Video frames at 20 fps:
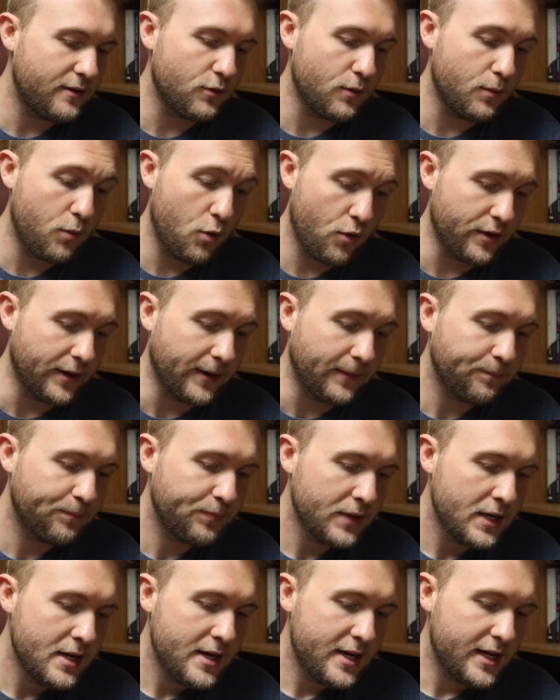reporting.
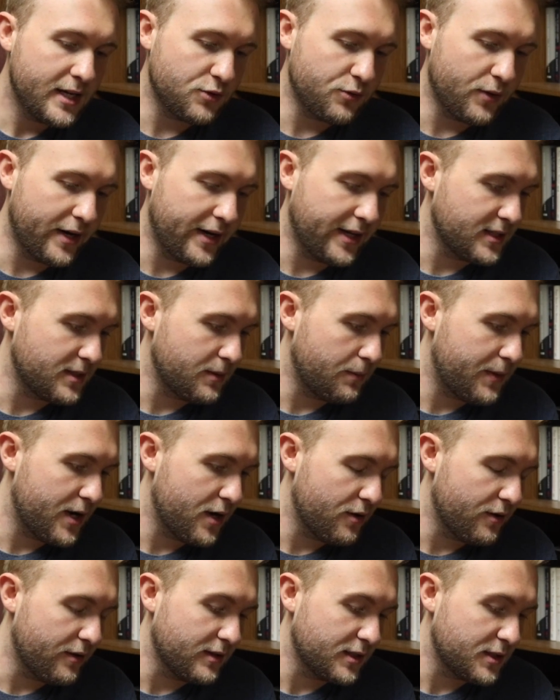His writing has
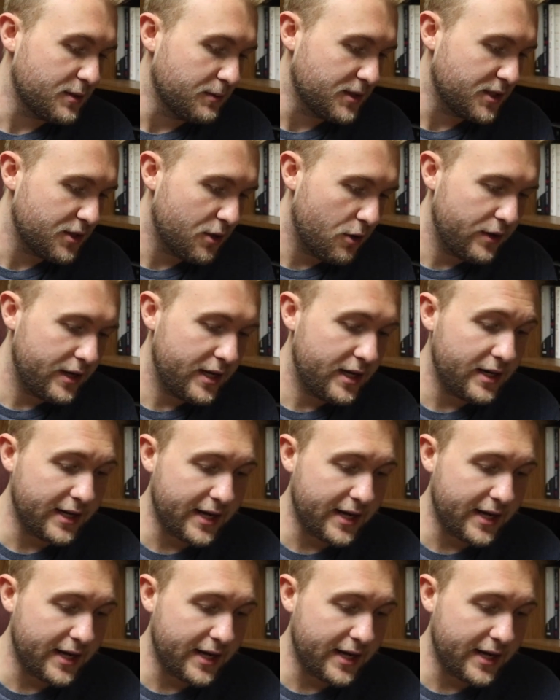appeared in the Smithsonian,